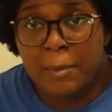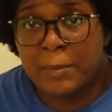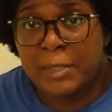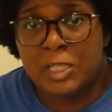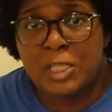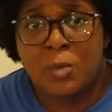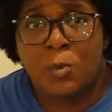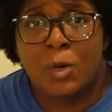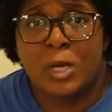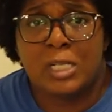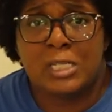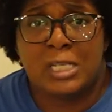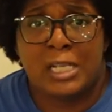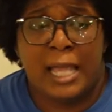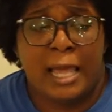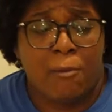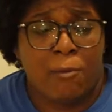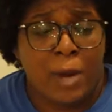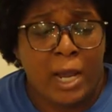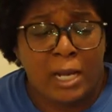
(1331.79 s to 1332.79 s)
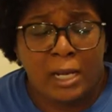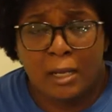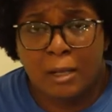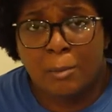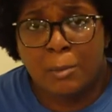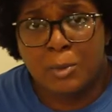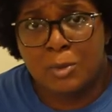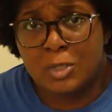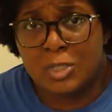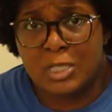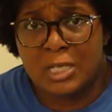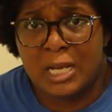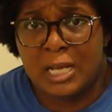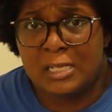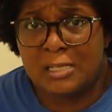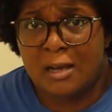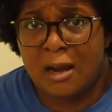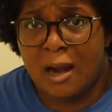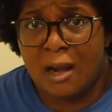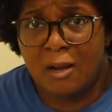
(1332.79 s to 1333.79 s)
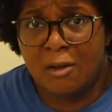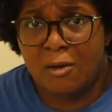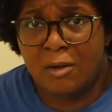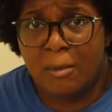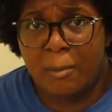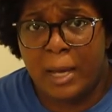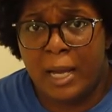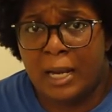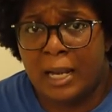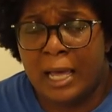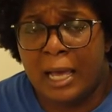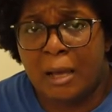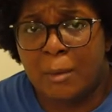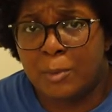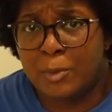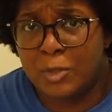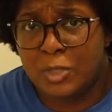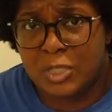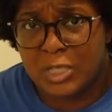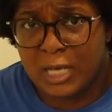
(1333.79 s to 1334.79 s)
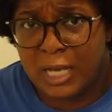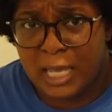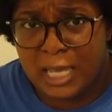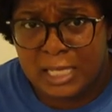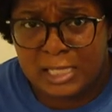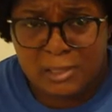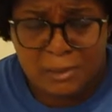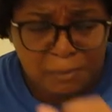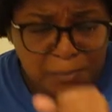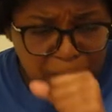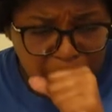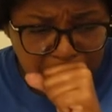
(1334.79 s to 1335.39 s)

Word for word: But she wanted to, like, write a little bullshit ass article about it, like a bullshit ass,